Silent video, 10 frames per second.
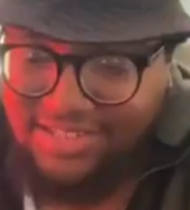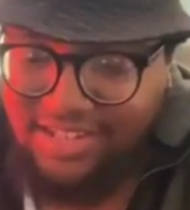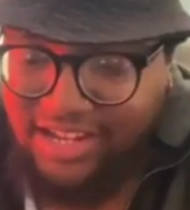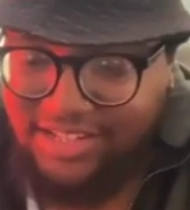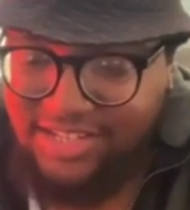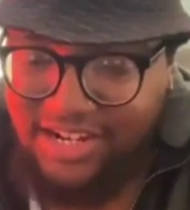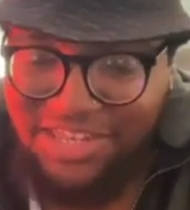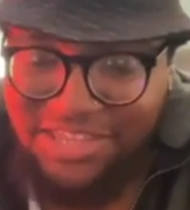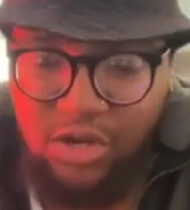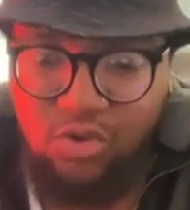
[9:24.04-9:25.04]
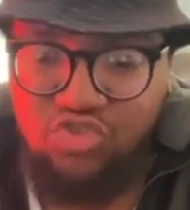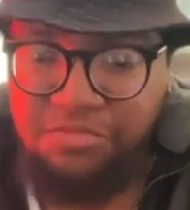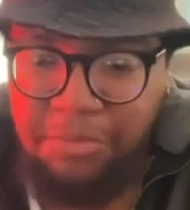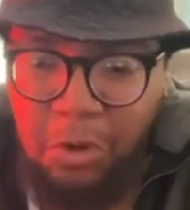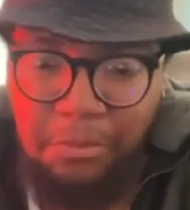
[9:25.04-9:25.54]
like I said, in those
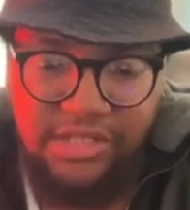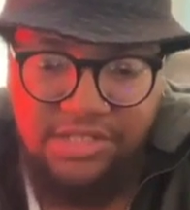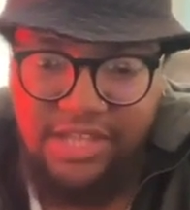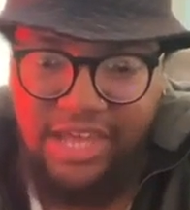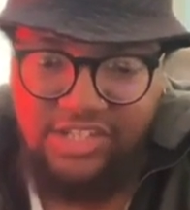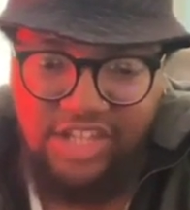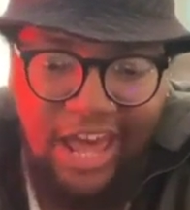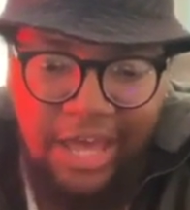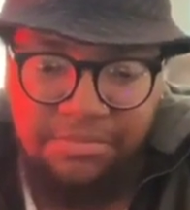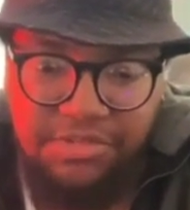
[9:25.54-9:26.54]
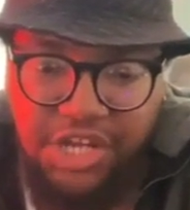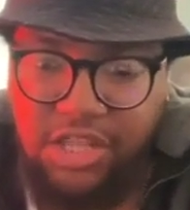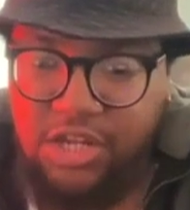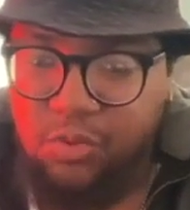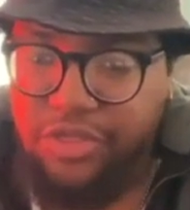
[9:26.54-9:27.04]
moments as I'm
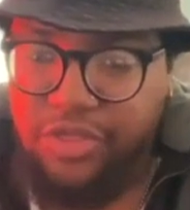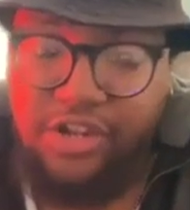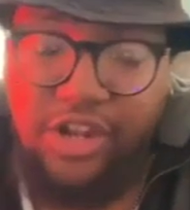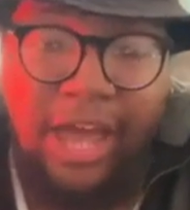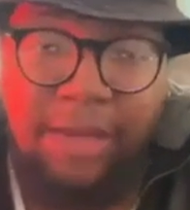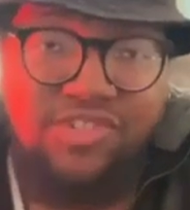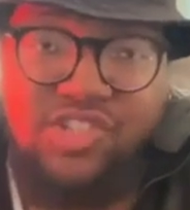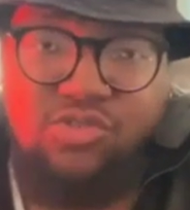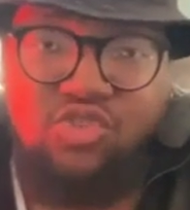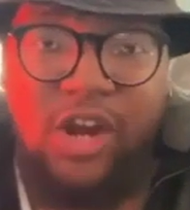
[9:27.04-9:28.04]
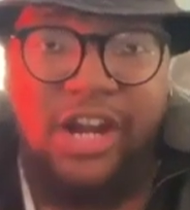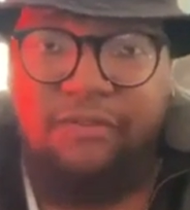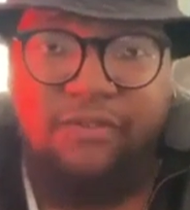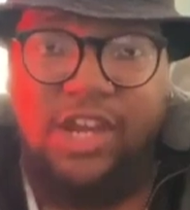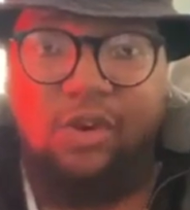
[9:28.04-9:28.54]
dealing with it, I'm still trying to
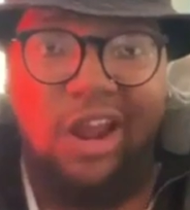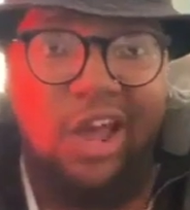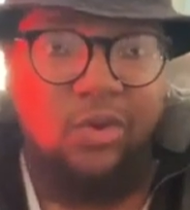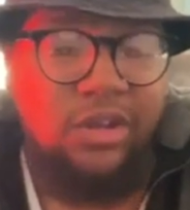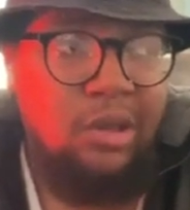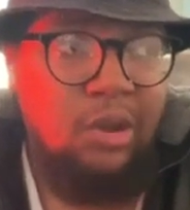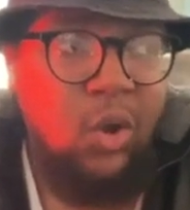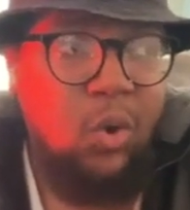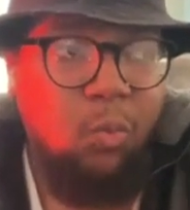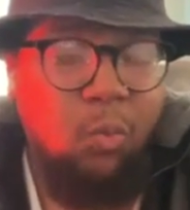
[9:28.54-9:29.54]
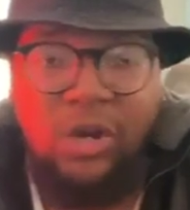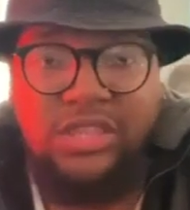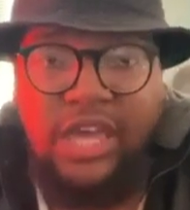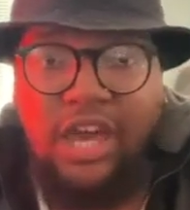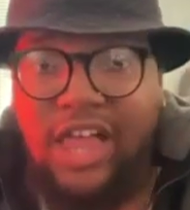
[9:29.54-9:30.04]
figure out what
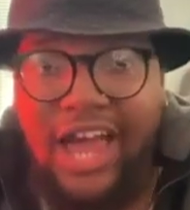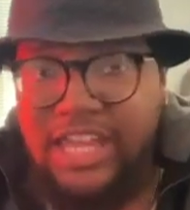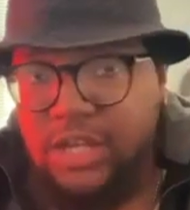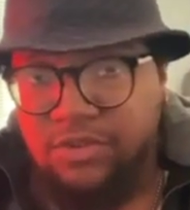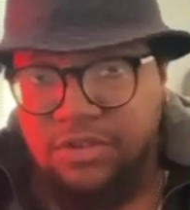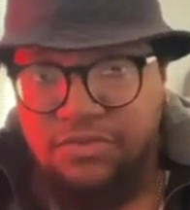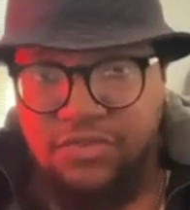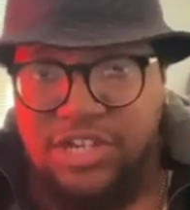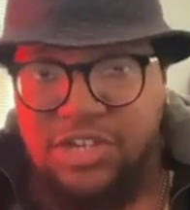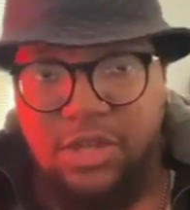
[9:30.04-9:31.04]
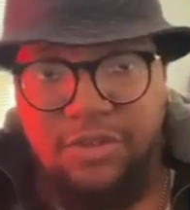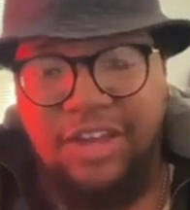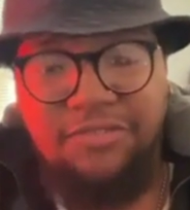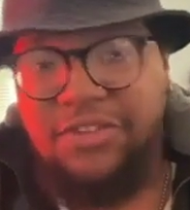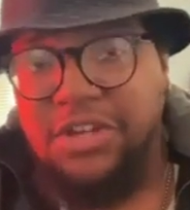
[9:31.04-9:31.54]
the hell I even feel, if
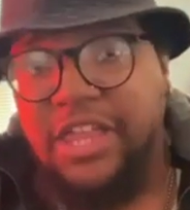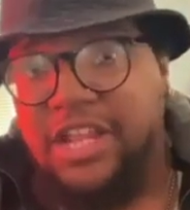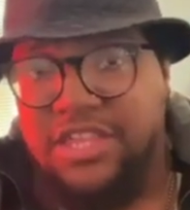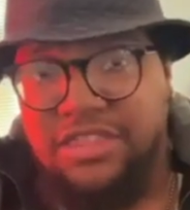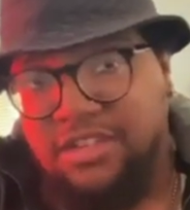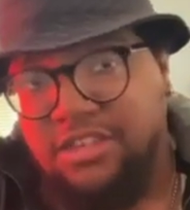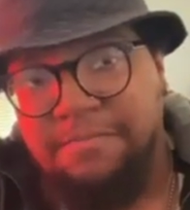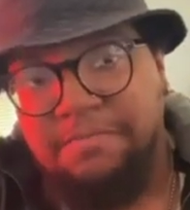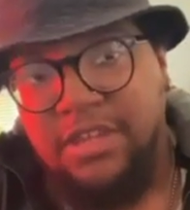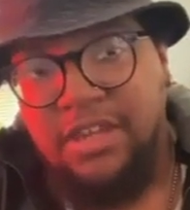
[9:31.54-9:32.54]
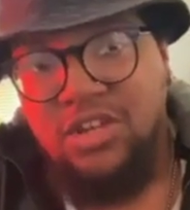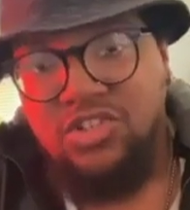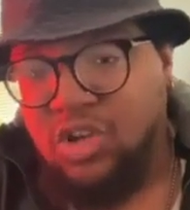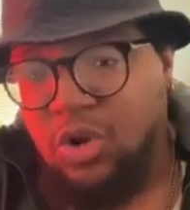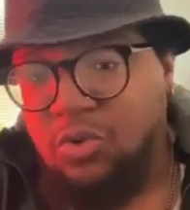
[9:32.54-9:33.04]
I feel anything.
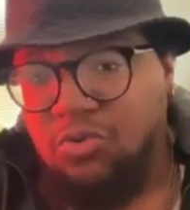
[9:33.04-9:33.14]
So